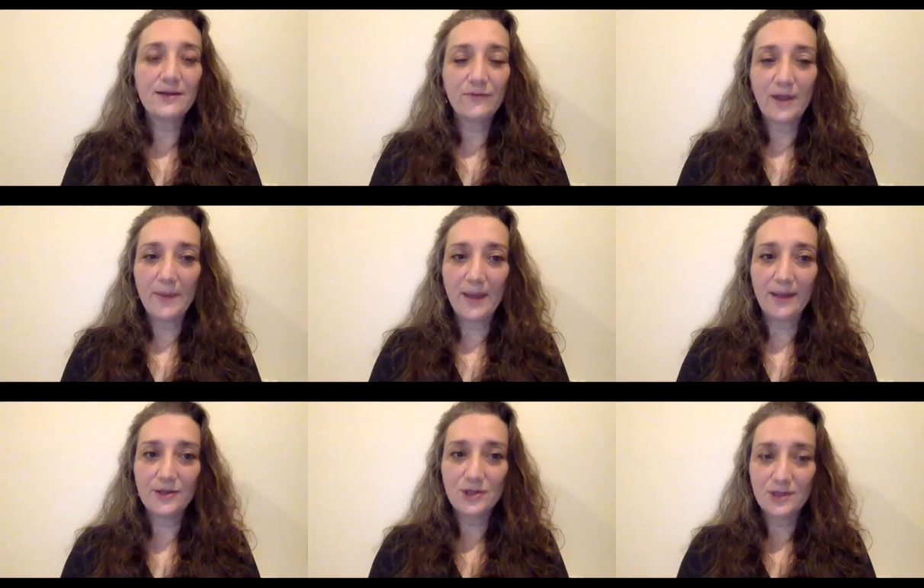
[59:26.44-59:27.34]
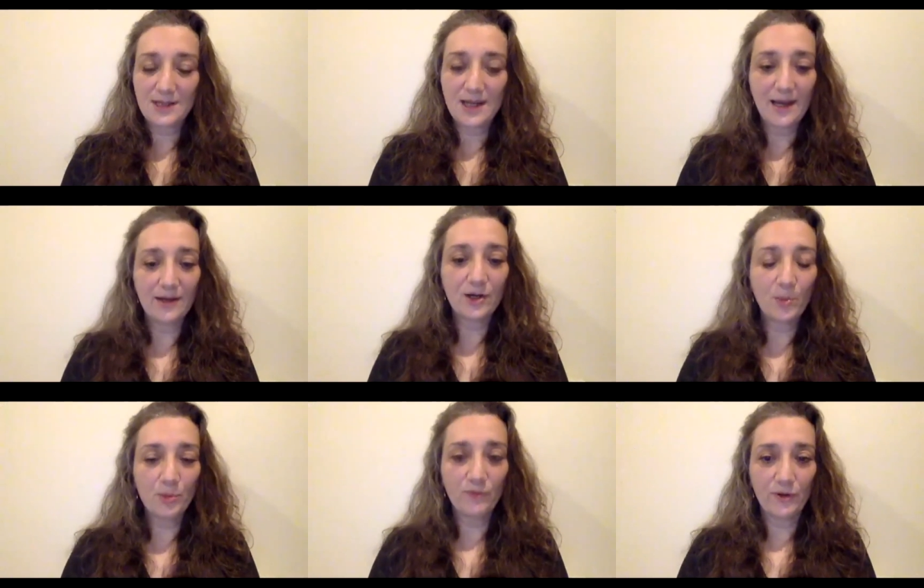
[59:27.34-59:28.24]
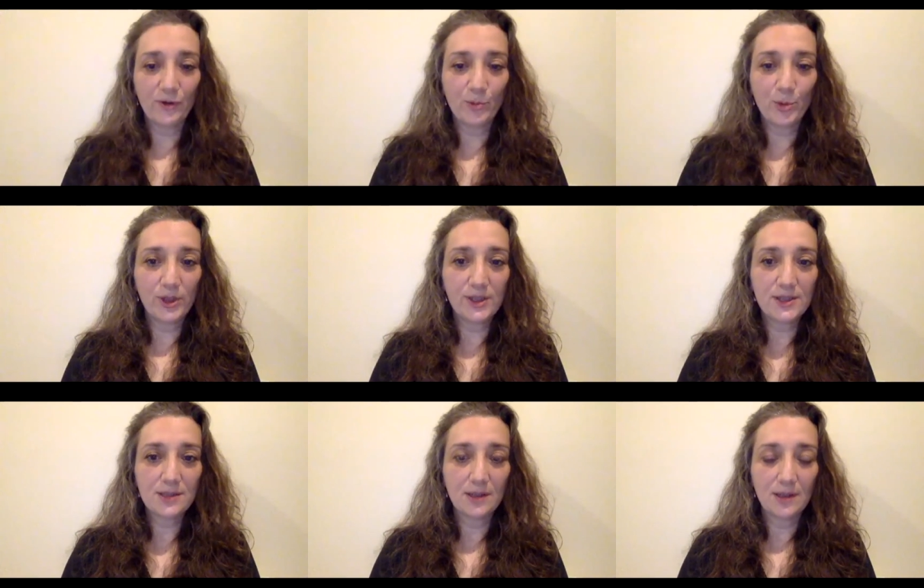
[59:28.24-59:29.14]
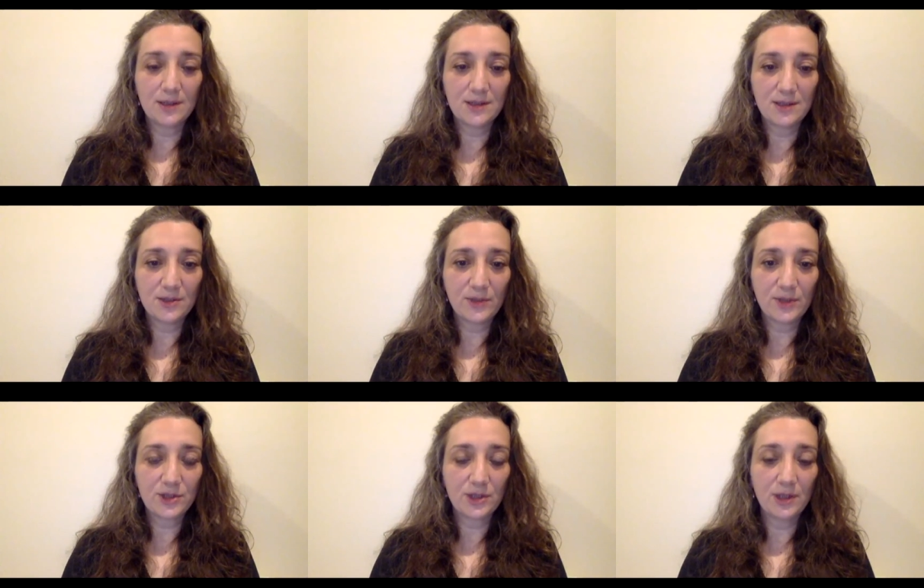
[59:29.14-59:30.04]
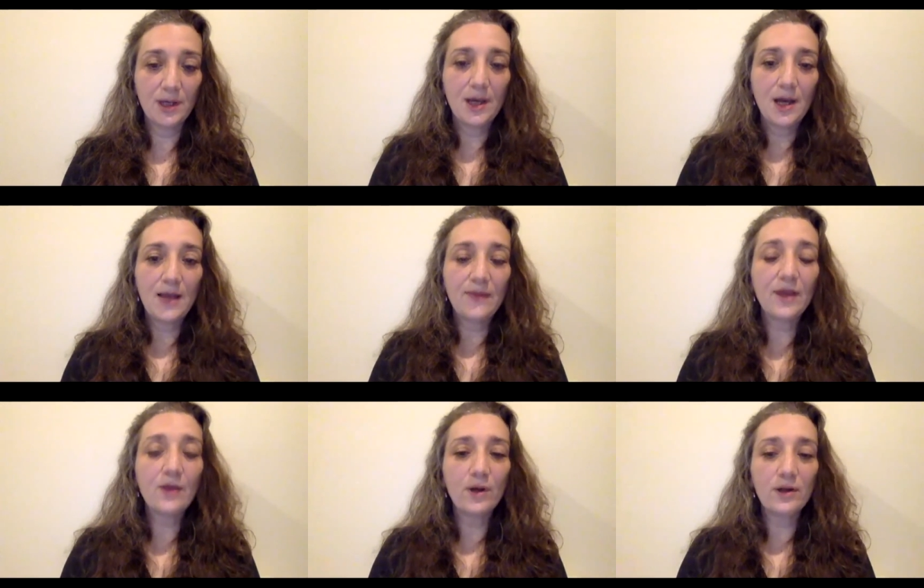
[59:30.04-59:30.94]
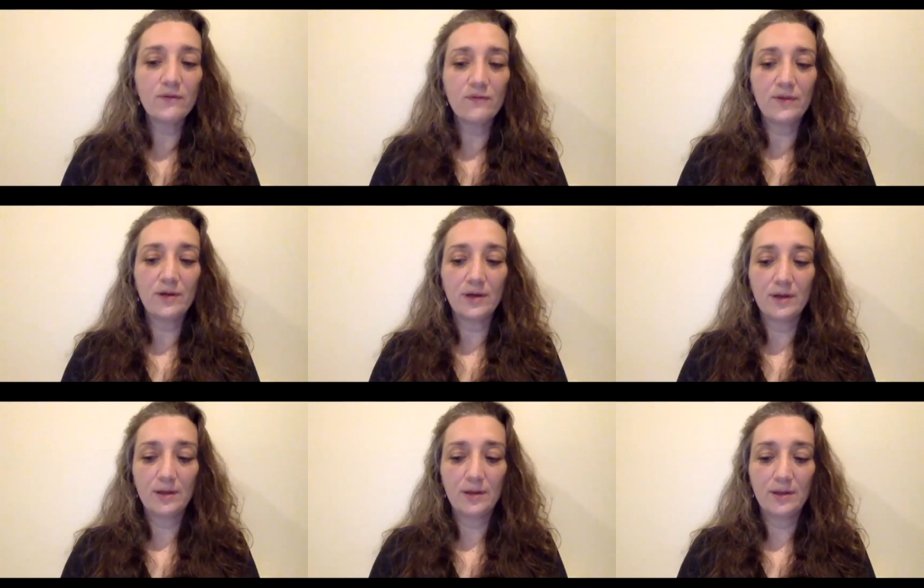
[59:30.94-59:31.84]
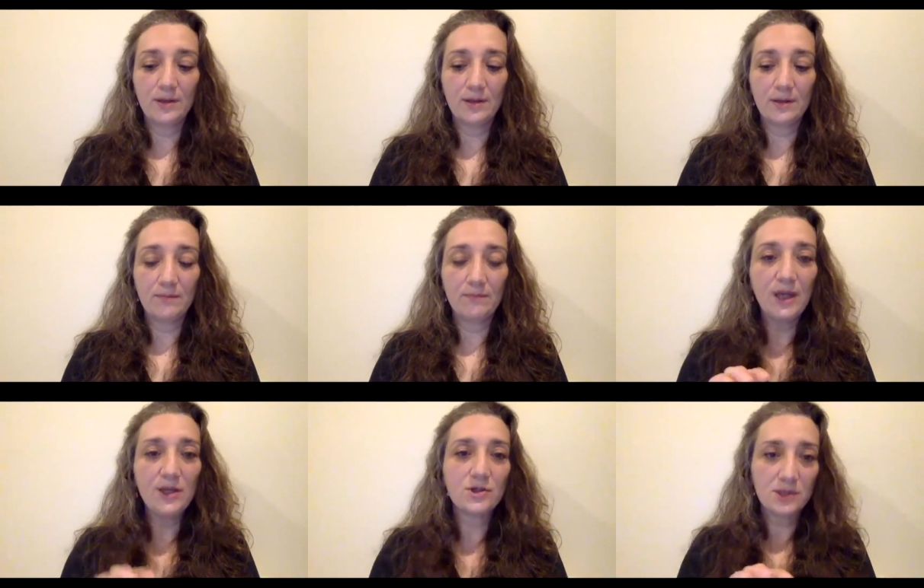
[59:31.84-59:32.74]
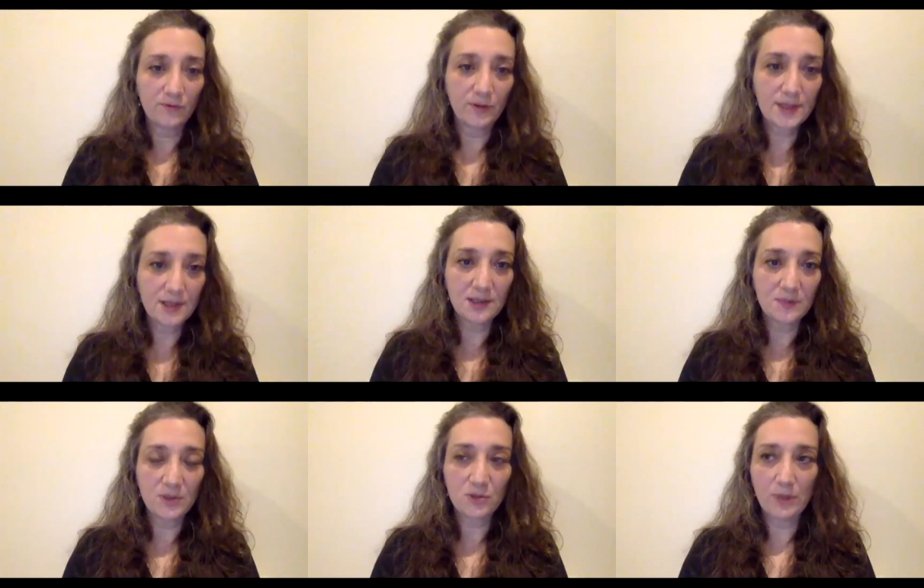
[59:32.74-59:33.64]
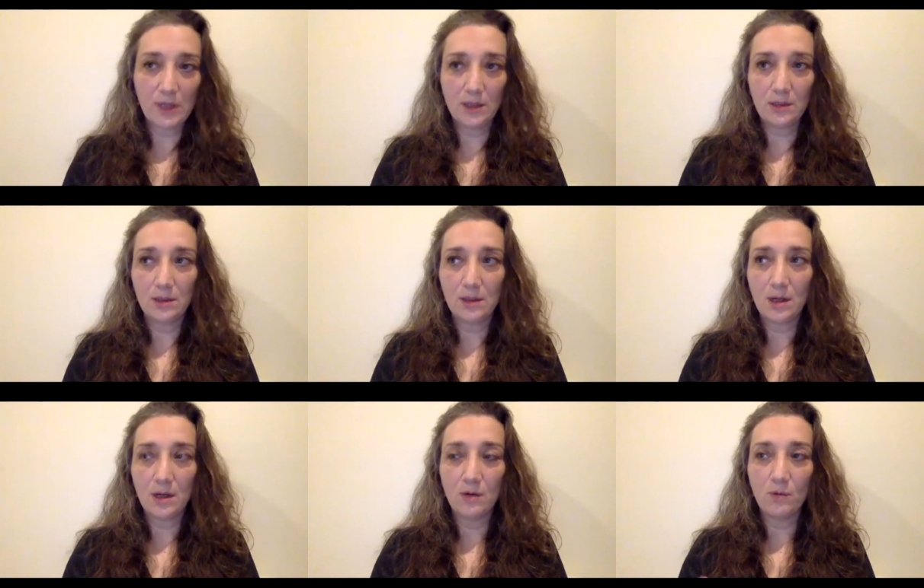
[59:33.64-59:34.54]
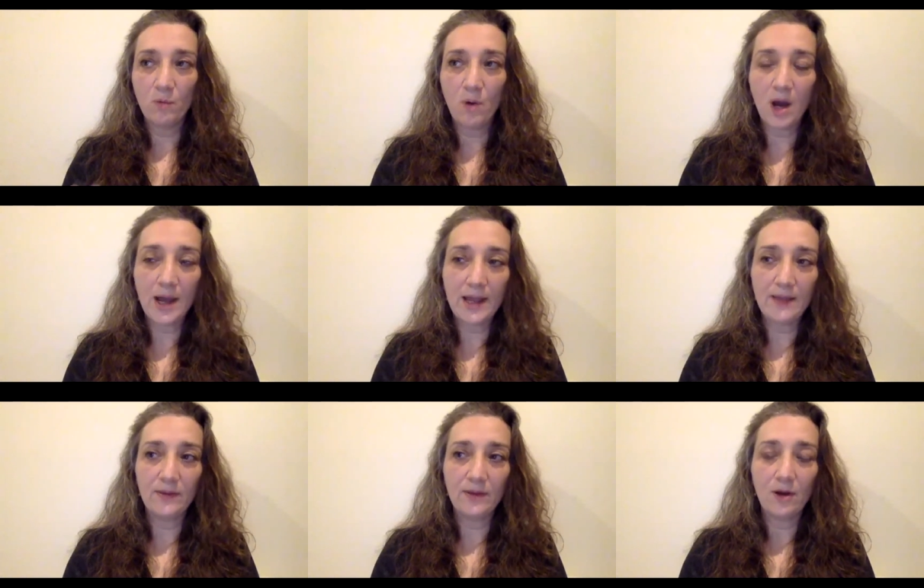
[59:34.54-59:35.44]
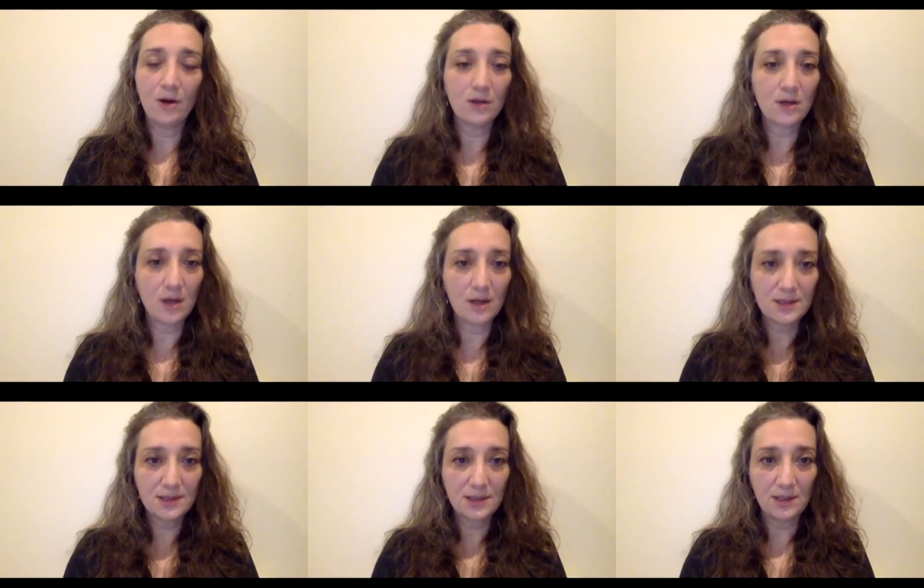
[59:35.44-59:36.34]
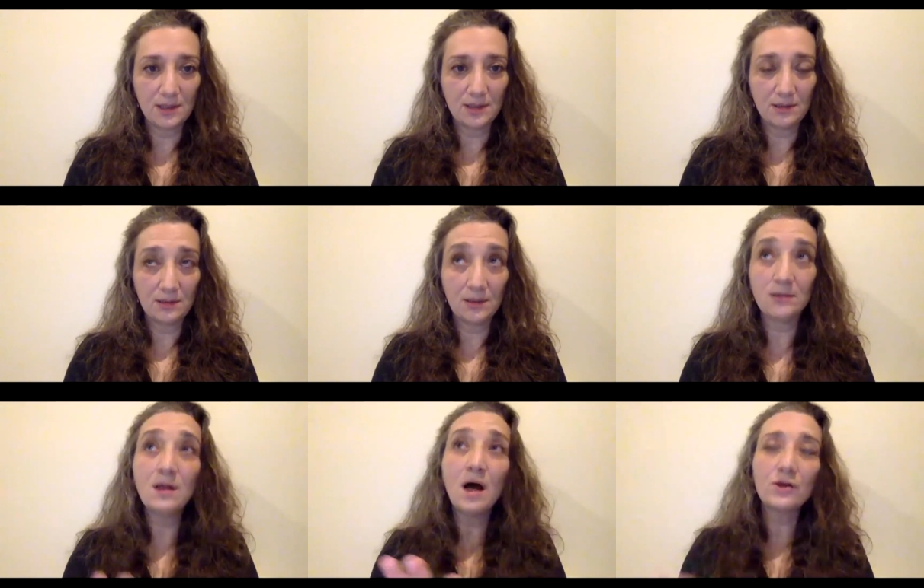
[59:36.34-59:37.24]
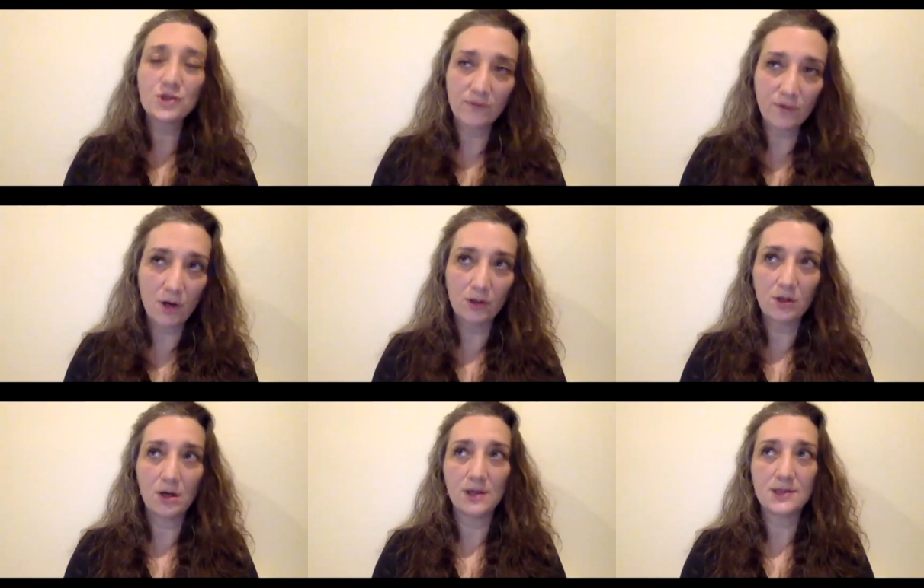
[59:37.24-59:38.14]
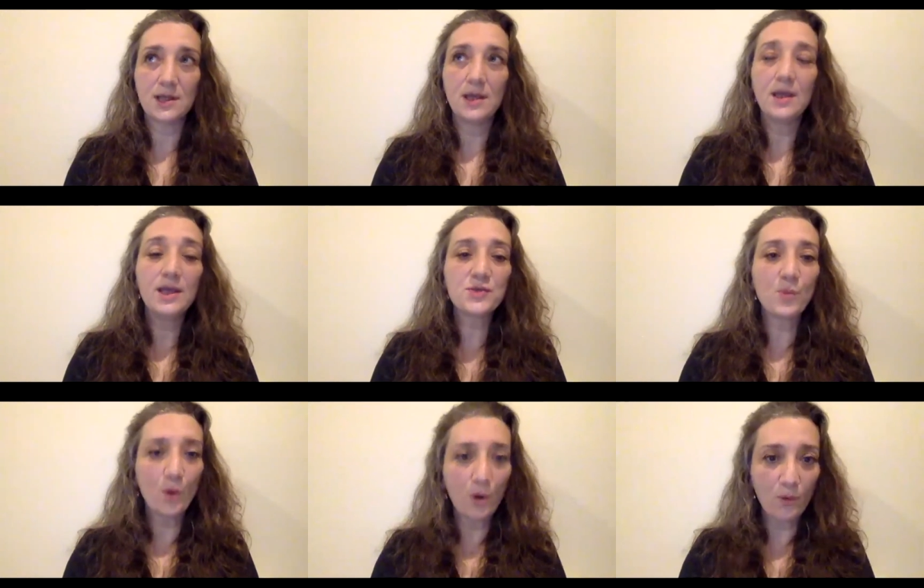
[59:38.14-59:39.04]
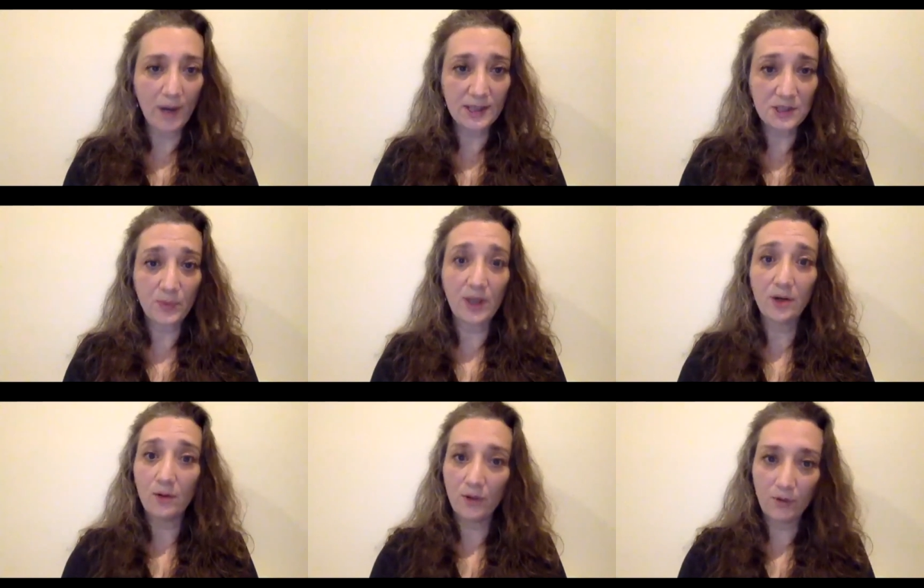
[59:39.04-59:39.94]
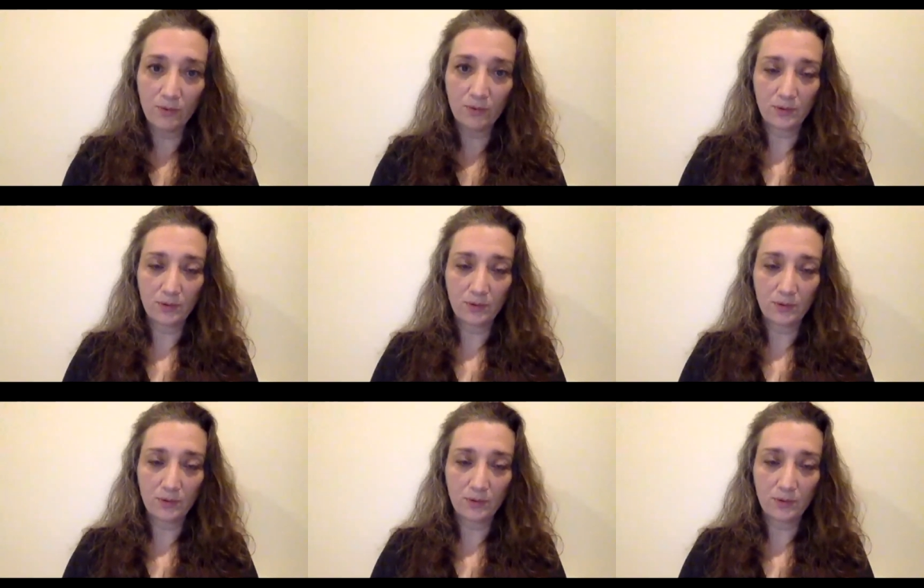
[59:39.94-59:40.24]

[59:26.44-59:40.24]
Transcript: if I may, just to add a couple of other points uh, to this question. I think one of the, the major differences between uh, why the Holocaust, is, the knowledge of the Holocaust is more widespread, although